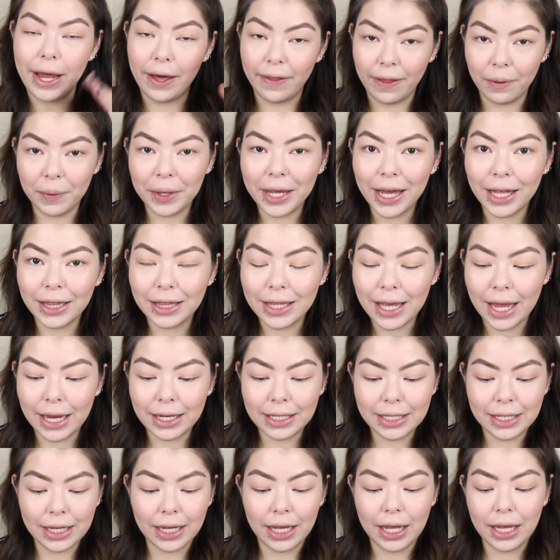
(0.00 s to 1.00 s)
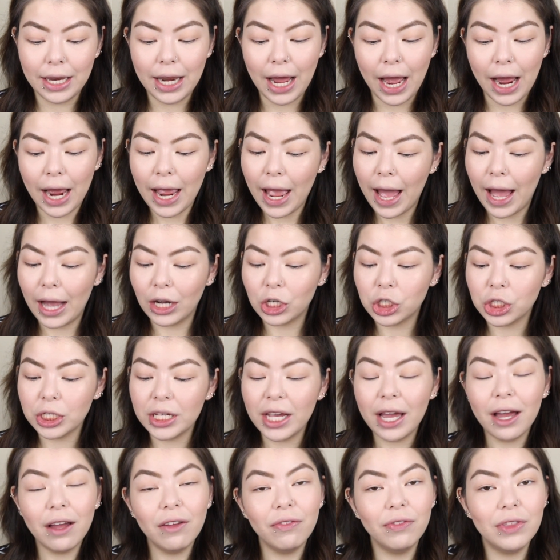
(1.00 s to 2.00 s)
Now that we got that done, I
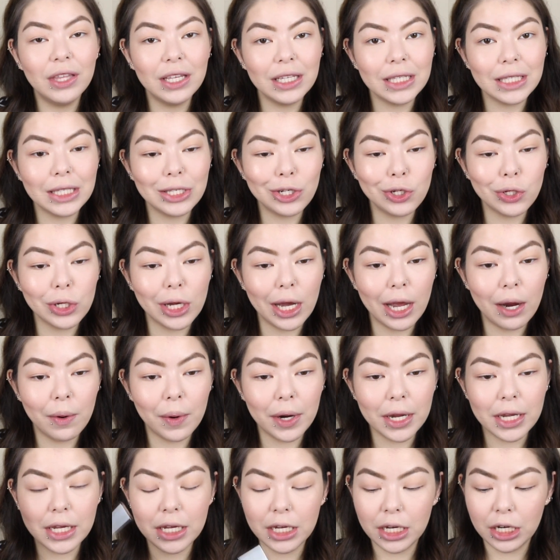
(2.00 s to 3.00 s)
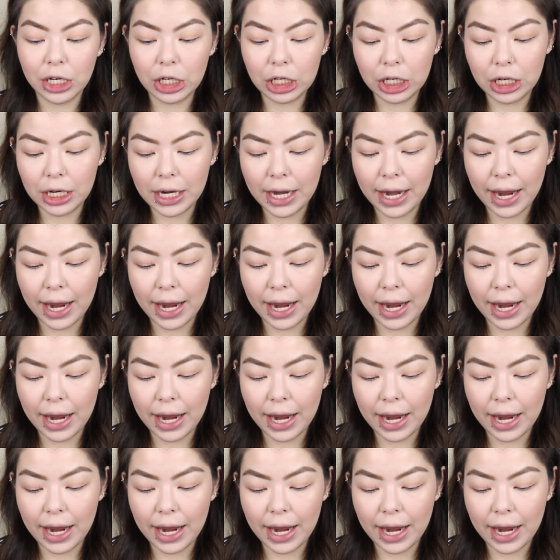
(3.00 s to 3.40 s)
actually have this little guy right here.